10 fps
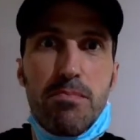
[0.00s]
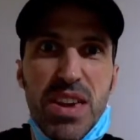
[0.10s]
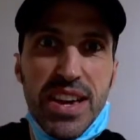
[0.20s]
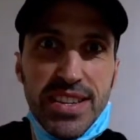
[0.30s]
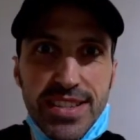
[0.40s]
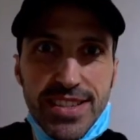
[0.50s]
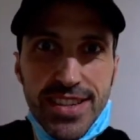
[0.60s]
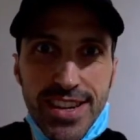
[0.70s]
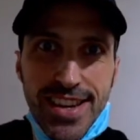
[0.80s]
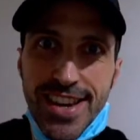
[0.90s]
biggest
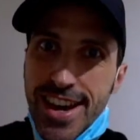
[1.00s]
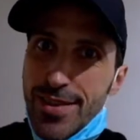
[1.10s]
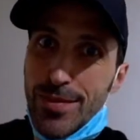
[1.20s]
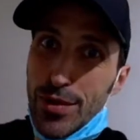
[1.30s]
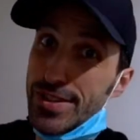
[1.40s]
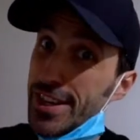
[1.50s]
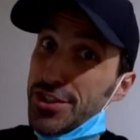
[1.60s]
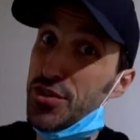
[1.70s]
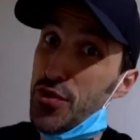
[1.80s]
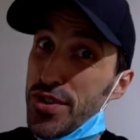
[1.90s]
and most
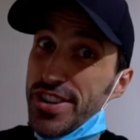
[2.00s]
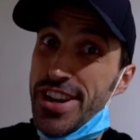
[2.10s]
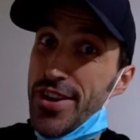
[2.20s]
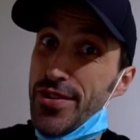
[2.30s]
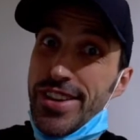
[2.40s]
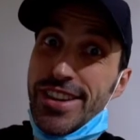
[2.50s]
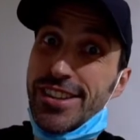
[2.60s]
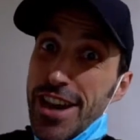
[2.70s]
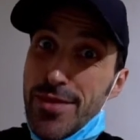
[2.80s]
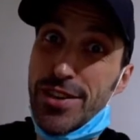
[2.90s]
extraordinary
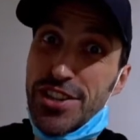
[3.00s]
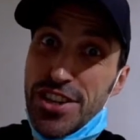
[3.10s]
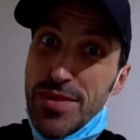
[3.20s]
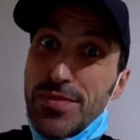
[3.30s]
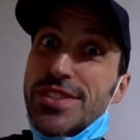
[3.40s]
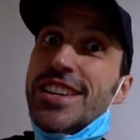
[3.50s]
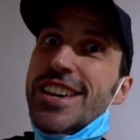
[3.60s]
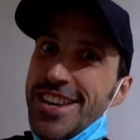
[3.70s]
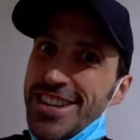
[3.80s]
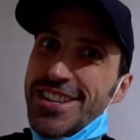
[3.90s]
climbing gyms
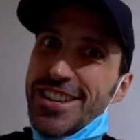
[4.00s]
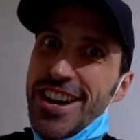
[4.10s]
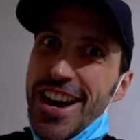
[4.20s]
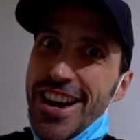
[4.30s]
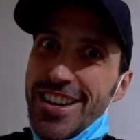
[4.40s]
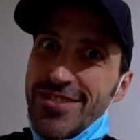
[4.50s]
in Shanghai.